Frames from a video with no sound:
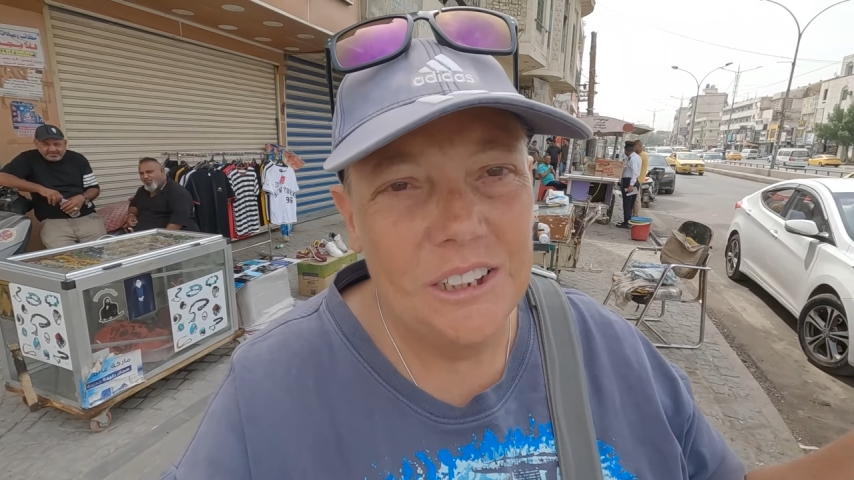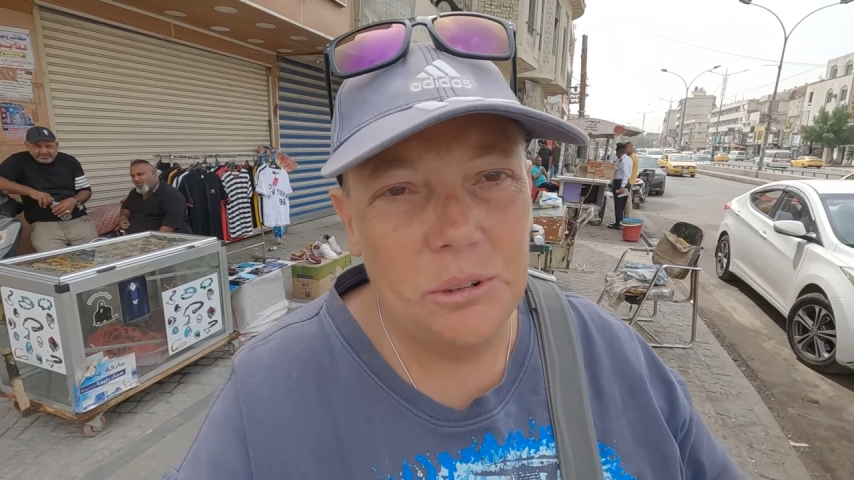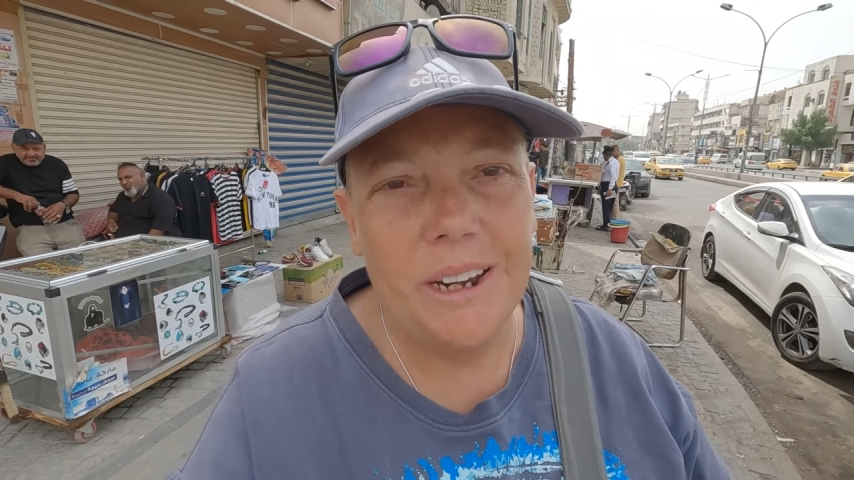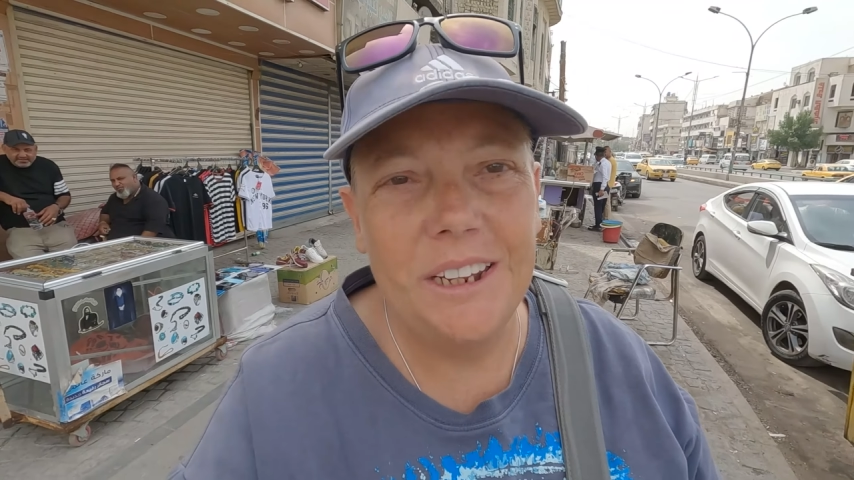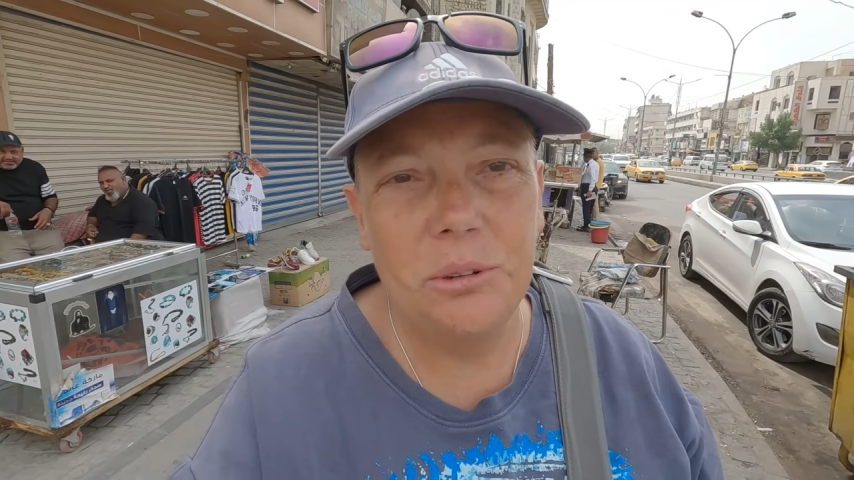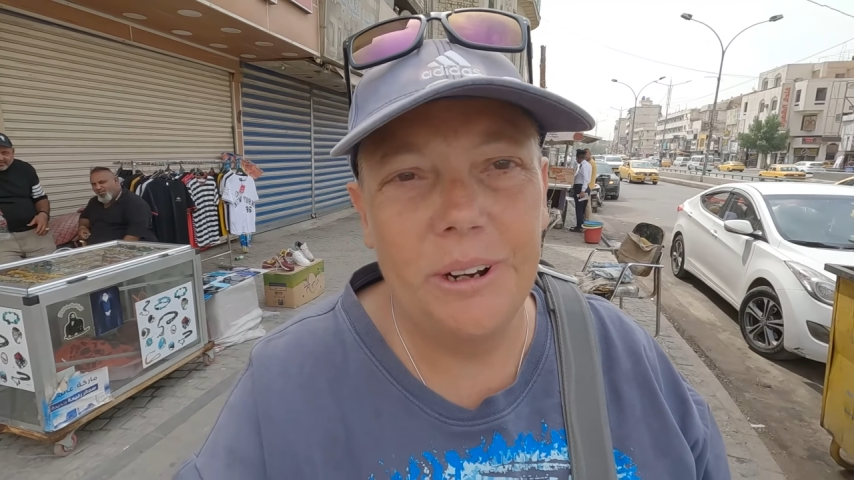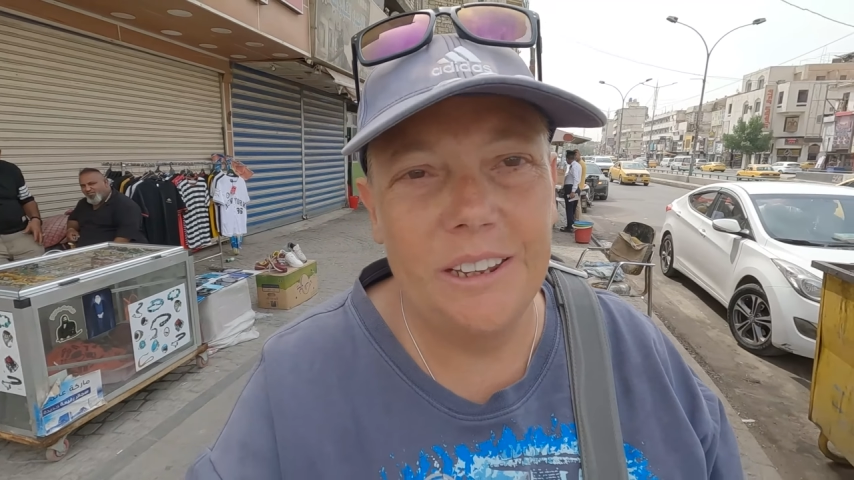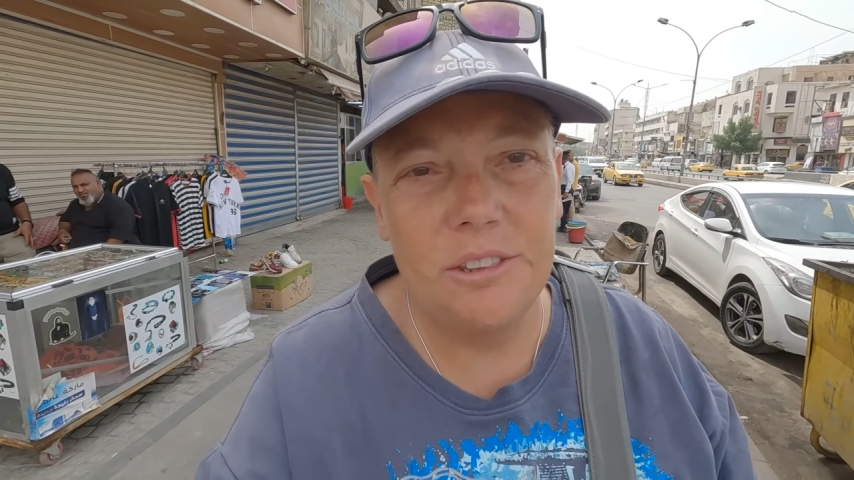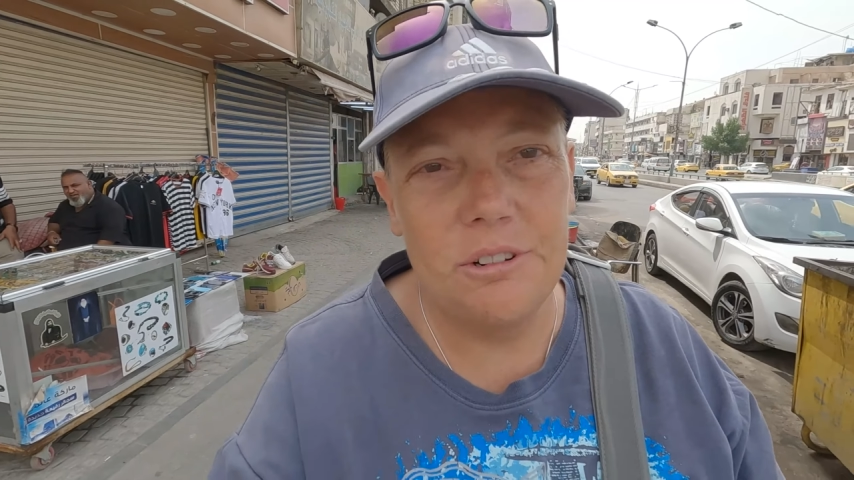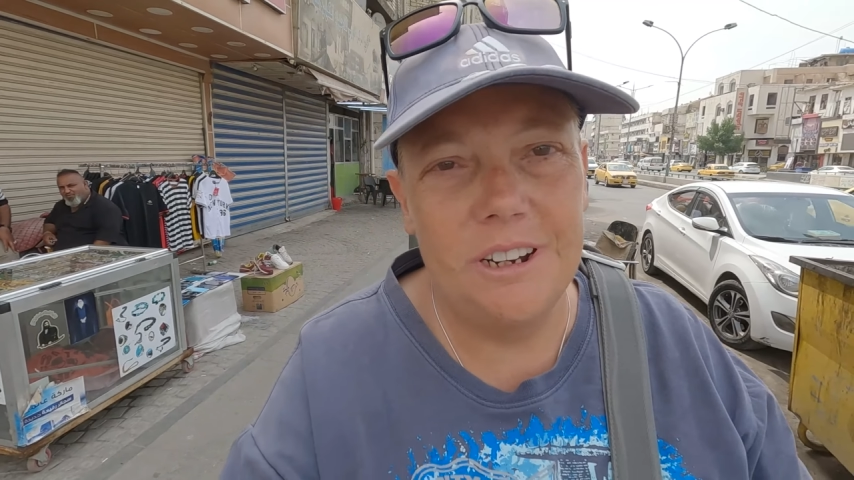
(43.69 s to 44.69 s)
twenty
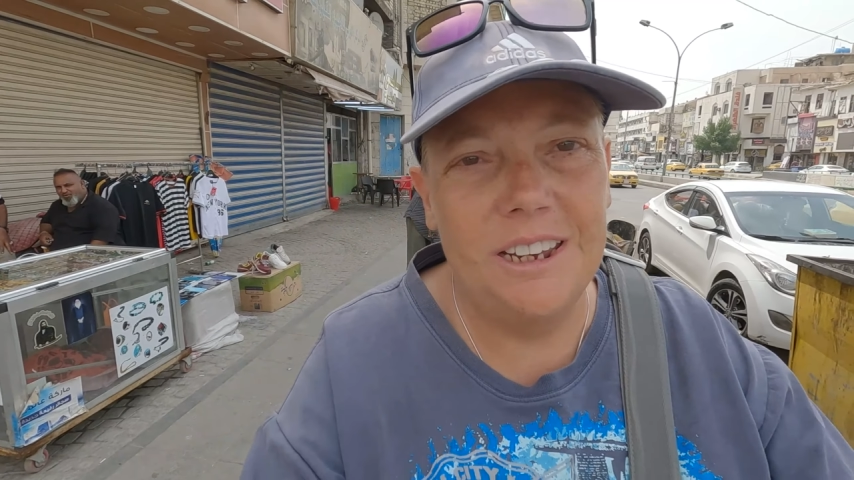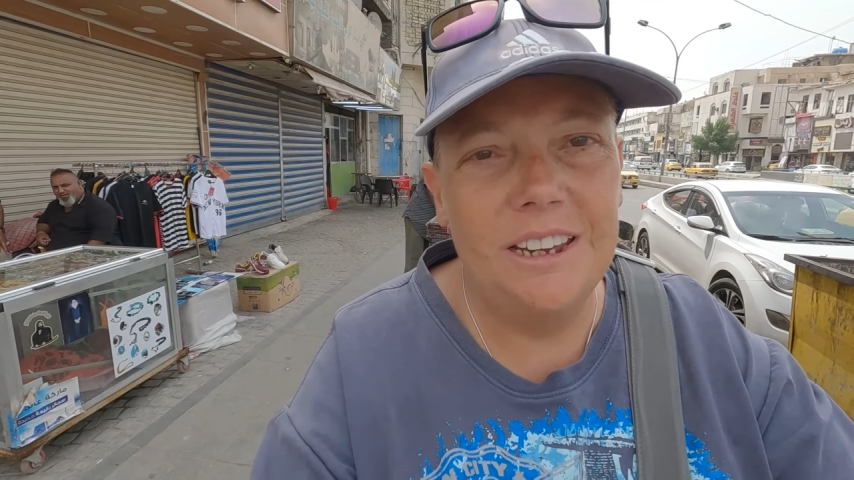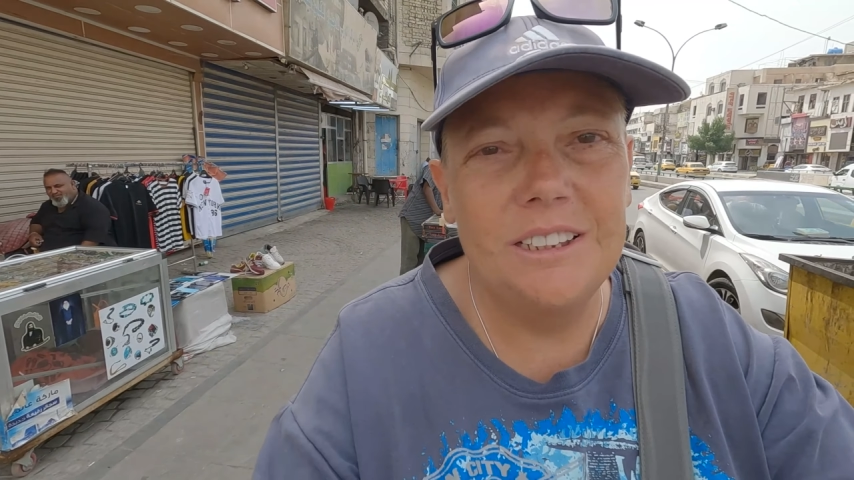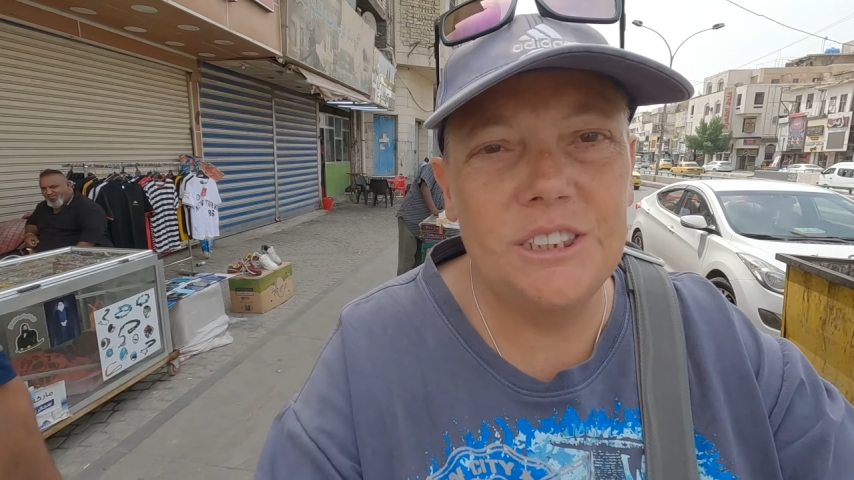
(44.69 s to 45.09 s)
twenty-three